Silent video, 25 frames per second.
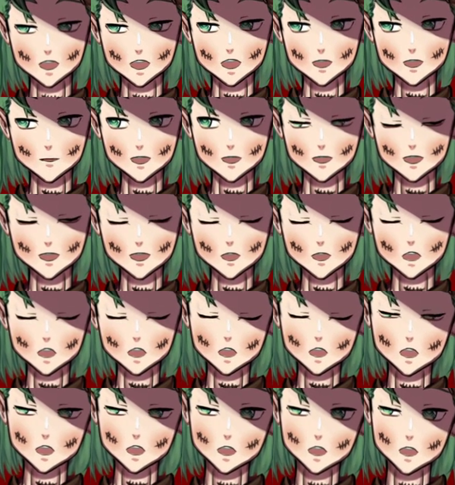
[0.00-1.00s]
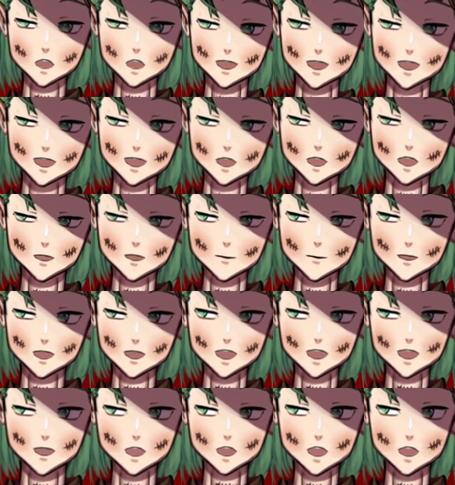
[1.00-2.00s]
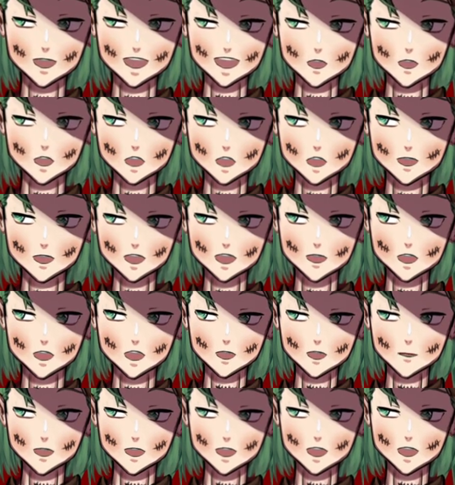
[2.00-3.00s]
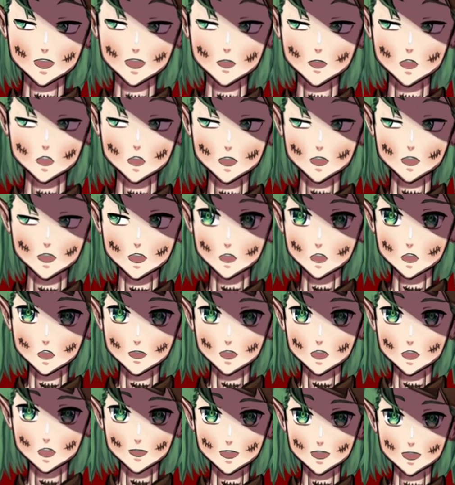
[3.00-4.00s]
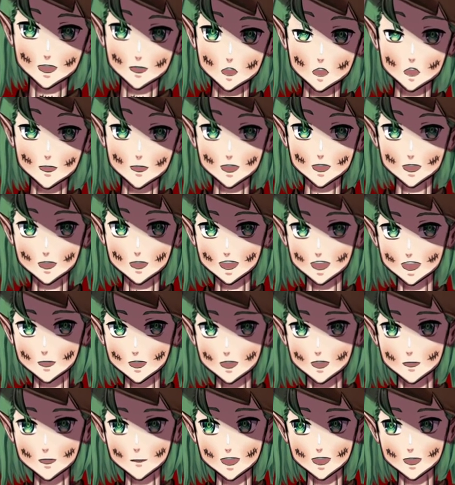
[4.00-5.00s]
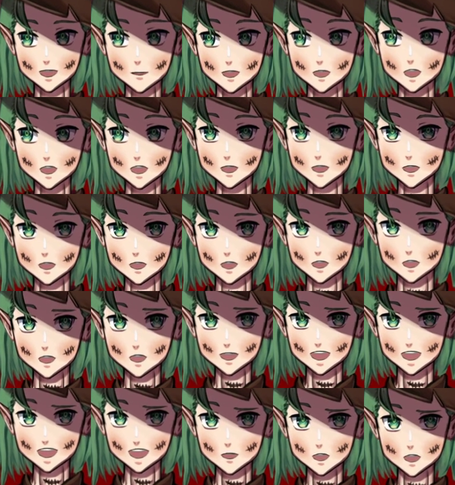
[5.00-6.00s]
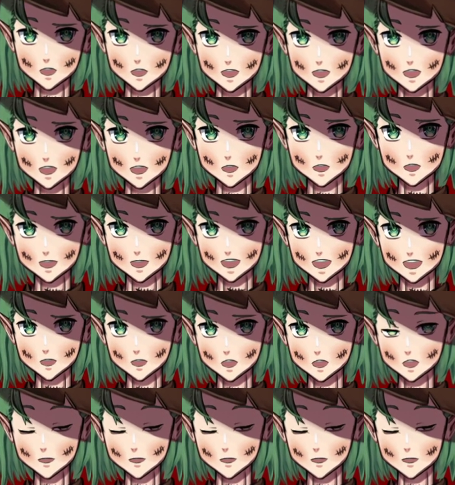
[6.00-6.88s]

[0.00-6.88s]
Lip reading: these creatures at the start of the game to get information on where to find someone.